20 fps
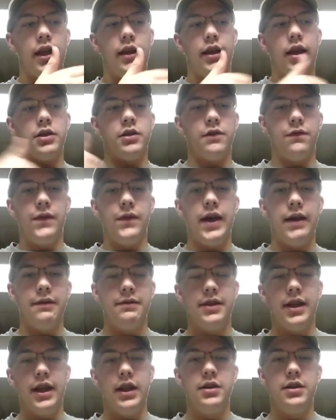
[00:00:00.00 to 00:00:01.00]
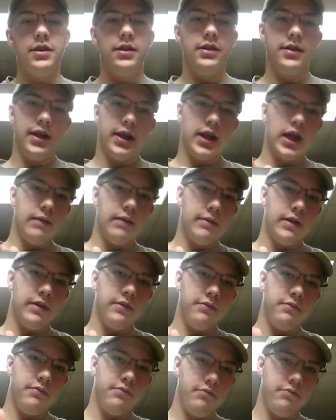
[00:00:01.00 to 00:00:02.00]
got your 5 stations. They come
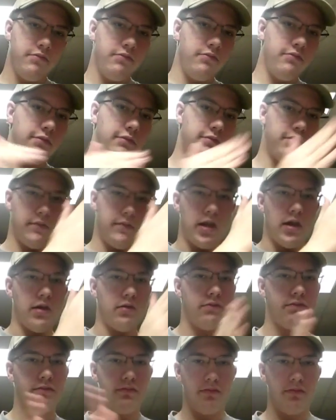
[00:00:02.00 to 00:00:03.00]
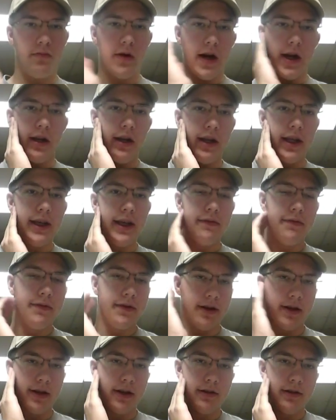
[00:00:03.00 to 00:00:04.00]
out, right and
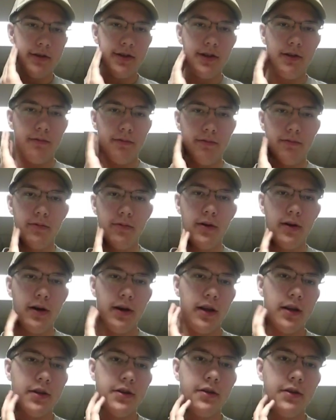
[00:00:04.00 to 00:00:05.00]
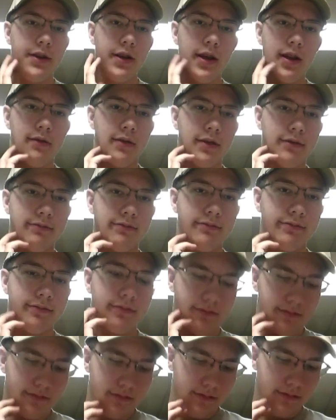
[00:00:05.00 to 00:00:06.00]
left. You shoot one and shoot the other one.
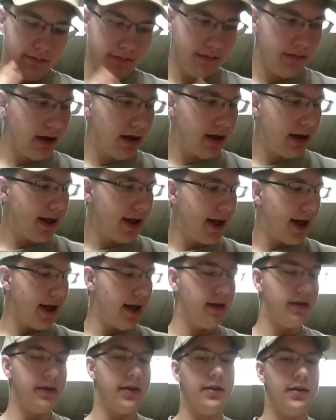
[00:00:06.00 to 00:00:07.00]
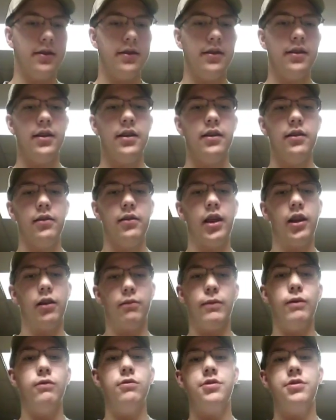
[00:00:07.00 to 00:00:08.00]
And,
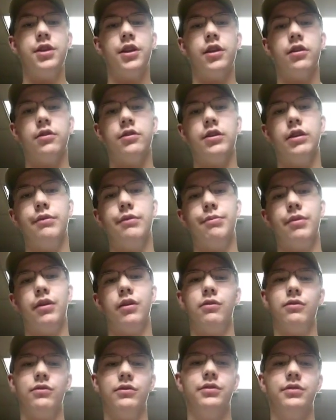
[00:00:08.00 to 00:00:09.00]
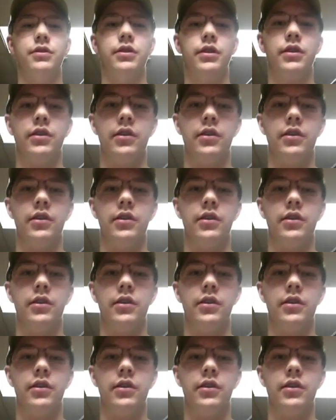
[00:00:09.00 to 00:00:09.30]
most of your double barrels,